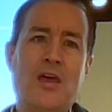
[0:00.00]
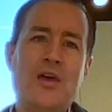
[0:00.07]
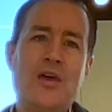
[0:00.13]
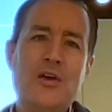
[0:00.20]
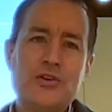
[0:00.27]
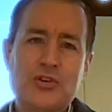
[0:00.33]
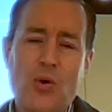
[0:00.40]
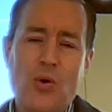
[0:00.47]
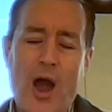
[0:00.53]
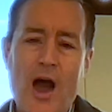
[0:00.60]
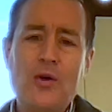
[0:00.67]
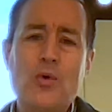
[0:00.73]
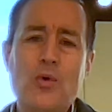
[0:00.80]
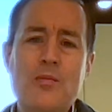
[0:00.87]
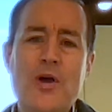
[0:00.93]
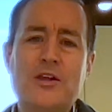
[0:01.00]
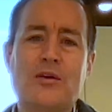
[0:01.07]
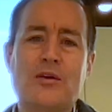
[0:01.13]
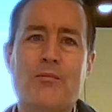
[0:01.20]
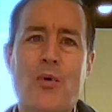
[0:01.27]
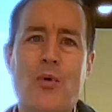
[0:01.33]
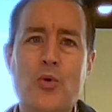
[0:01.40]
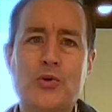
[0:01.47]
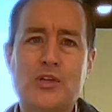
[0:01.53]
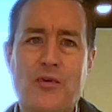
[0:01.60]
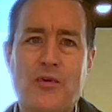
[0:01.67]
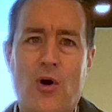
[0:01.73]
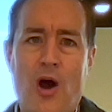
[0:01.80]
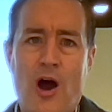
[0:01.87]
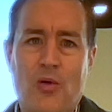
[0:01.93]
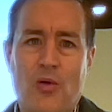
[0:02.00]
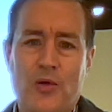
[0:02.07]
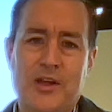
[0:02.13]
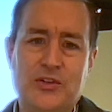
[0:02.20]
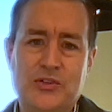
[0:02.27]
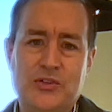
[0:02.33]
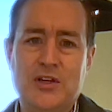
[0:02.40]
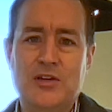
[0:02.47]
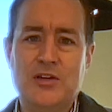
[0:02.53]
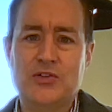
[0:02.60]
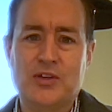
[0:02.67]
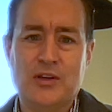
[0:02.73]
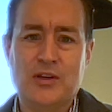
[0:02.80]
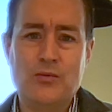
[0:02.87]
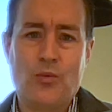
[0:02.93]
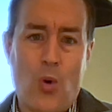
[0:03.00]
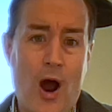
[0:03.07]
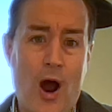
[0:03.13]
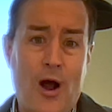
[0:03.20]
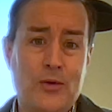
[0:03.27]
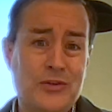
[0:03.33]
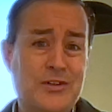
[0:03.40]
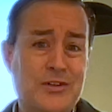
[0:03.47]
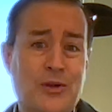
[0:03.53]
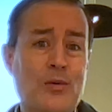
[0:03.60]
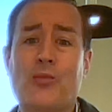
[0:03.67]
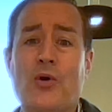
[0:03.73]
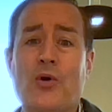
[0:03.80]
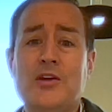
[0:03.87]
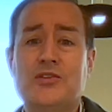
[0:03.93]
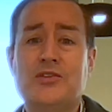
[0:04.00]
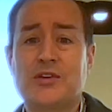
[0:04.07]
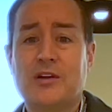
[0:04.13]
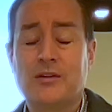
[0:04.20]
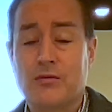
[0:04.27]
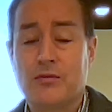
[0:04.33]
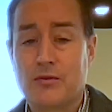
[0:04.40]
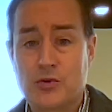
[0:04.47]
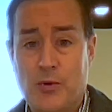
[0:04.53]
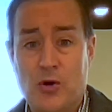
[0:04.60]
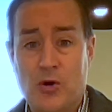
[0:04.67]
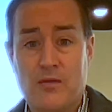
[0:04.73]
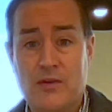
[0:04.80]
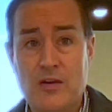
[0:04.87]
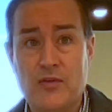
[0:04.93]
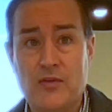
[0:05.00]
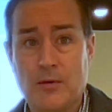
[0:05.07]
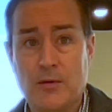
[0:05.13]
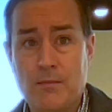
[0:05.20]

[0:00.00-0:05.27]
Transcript: So, how do we make the most of our holiday season while still embracing the spirit of giving?